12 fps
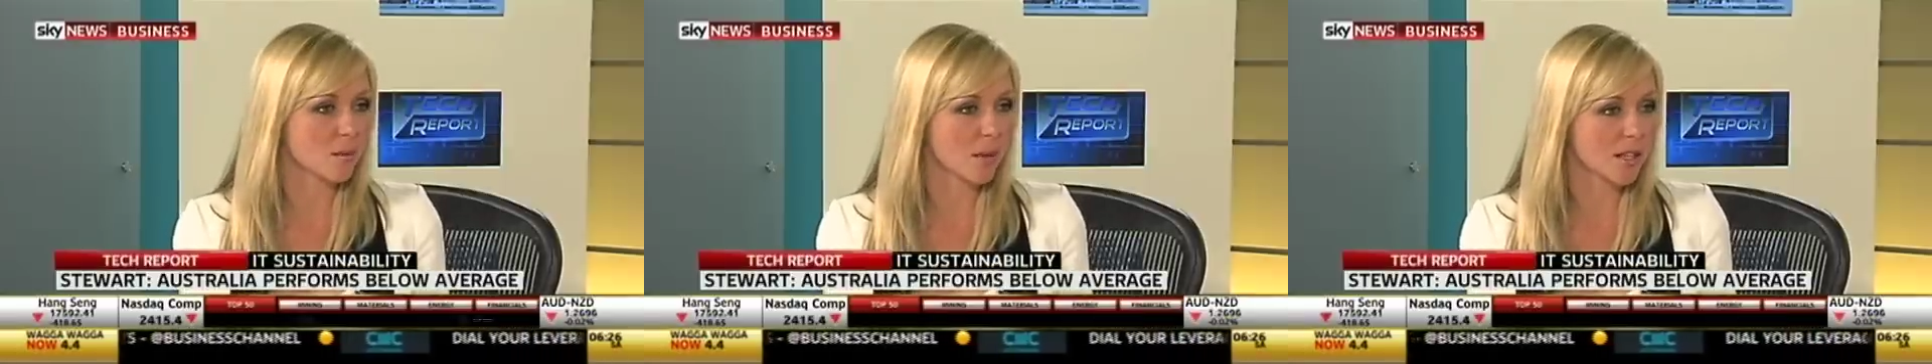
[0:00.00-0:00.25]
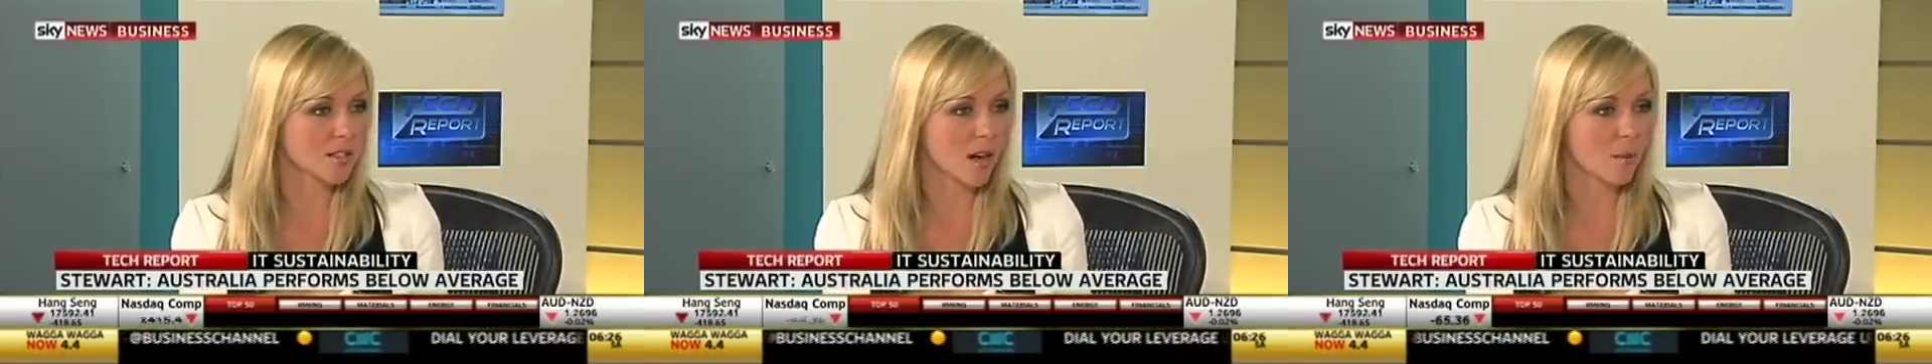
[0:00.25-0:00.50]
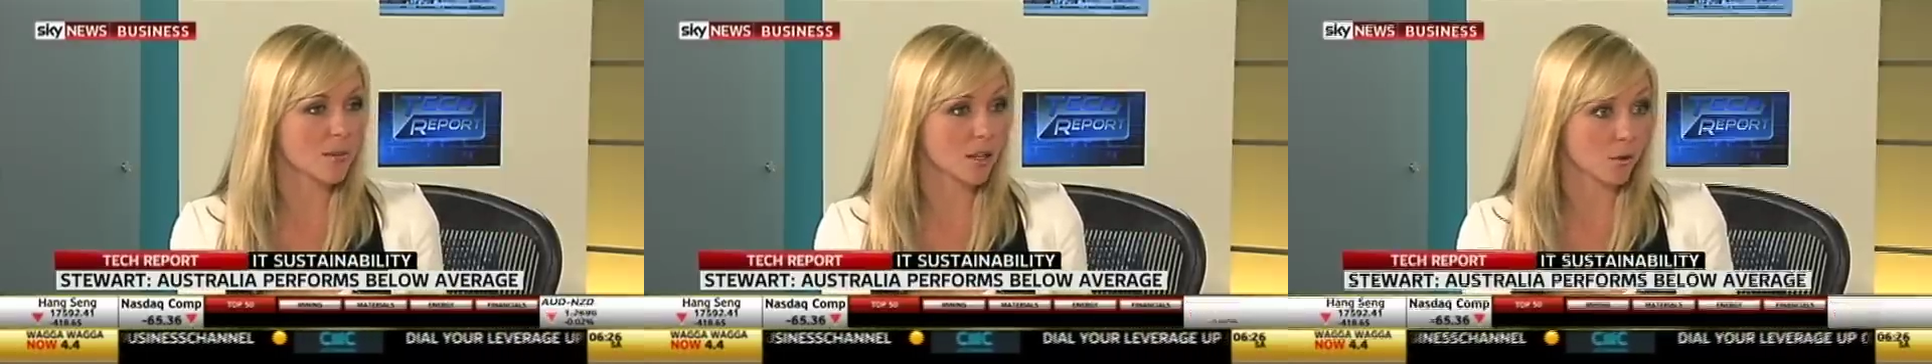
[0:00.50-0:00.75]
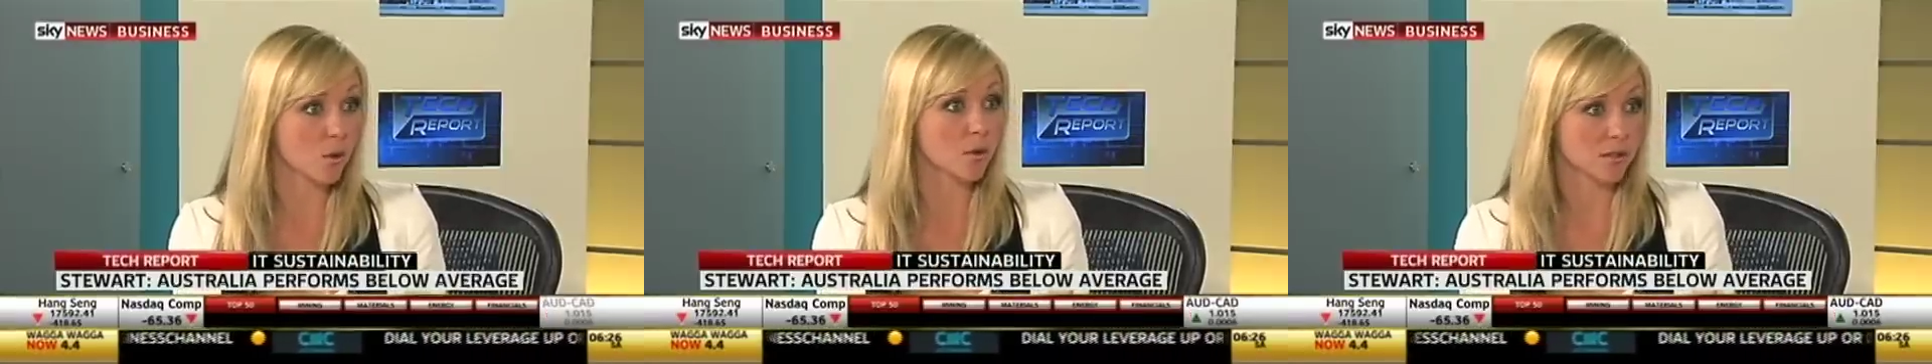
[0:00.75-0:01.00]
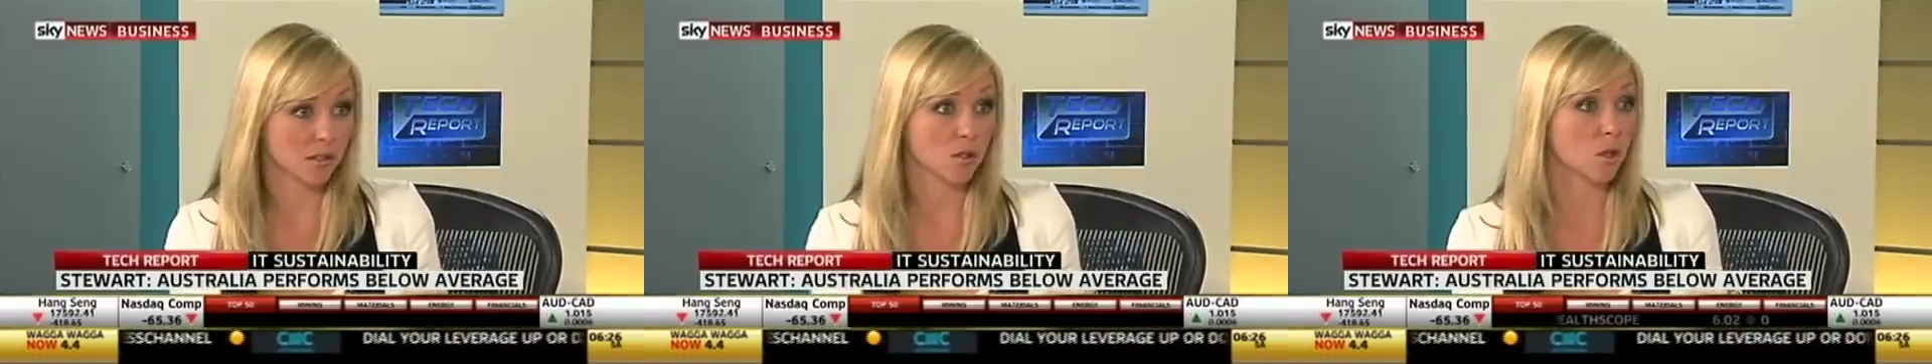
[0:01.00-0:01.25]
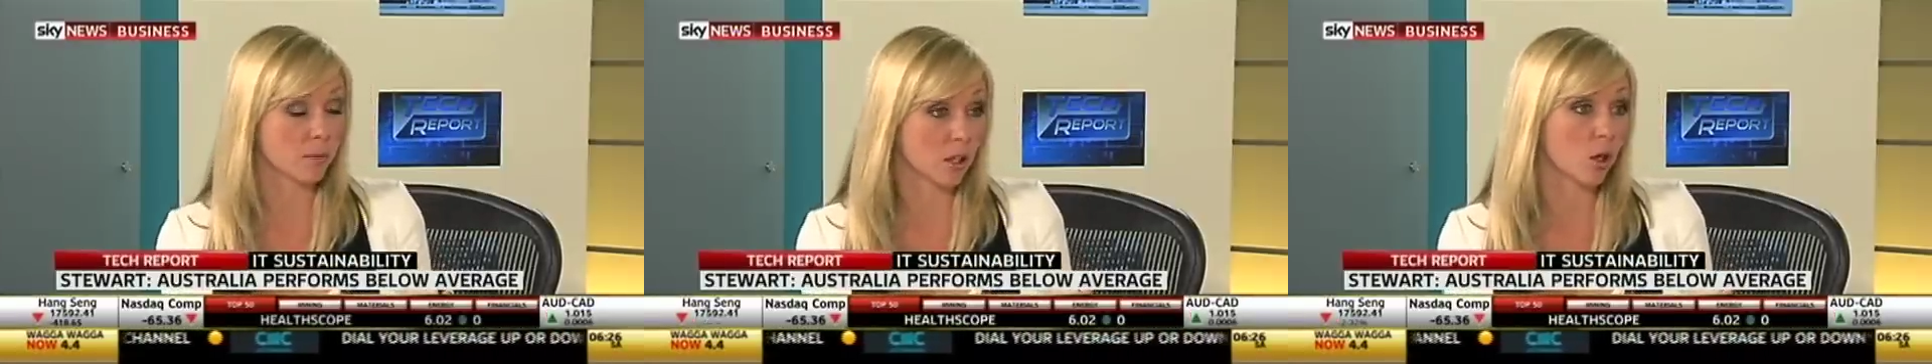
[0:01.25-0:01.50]
in the meantime? Yep. And then, of course, there's
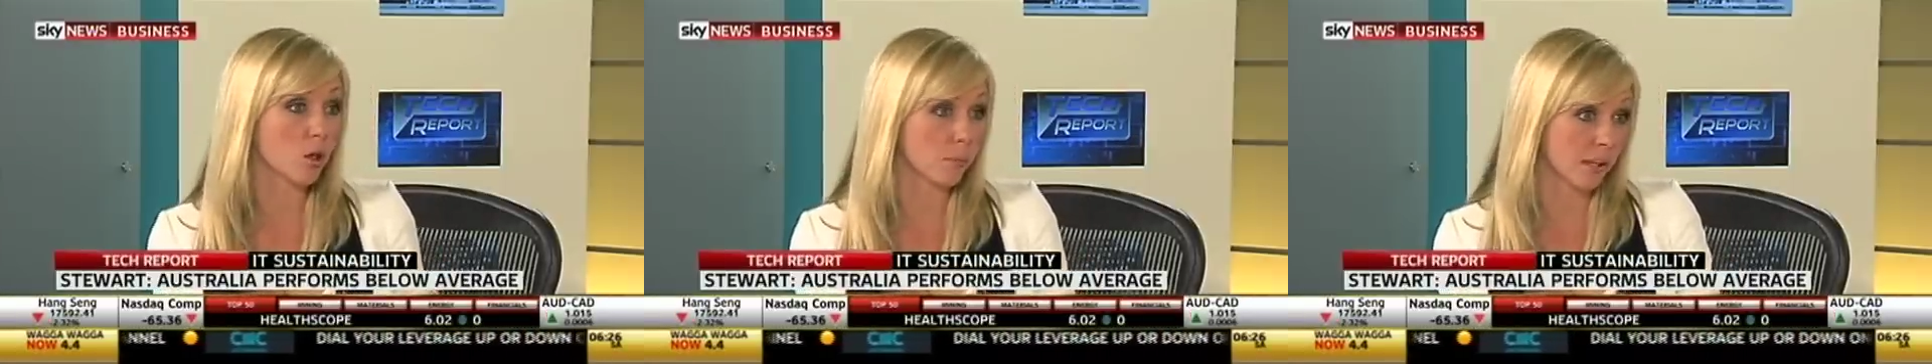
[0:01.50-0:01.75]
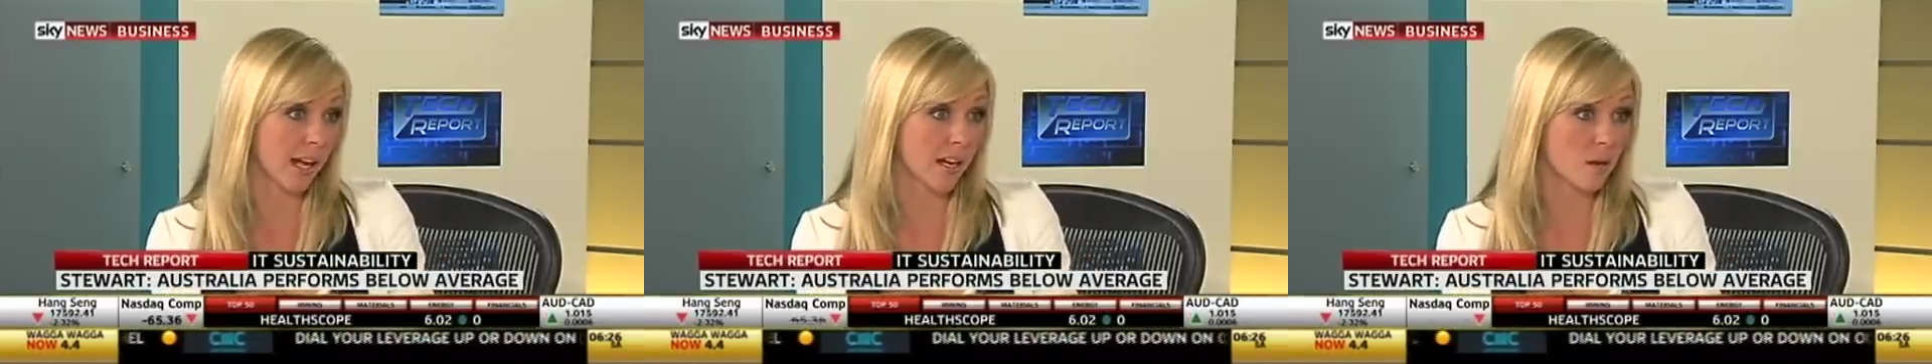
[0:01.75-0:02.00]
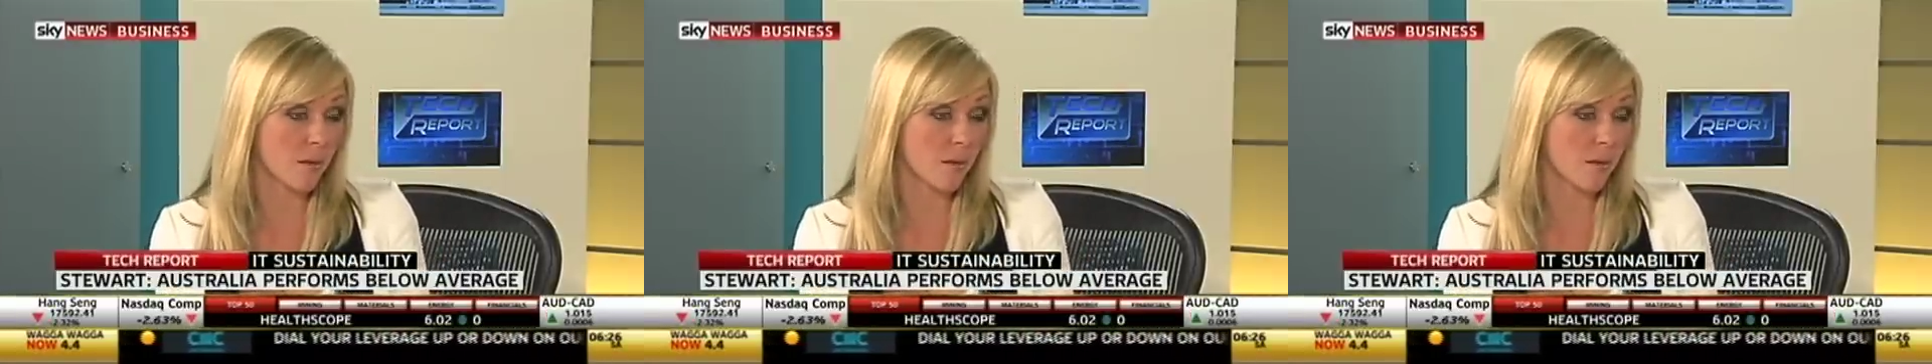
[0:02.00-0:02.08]
got to be a longer plan, I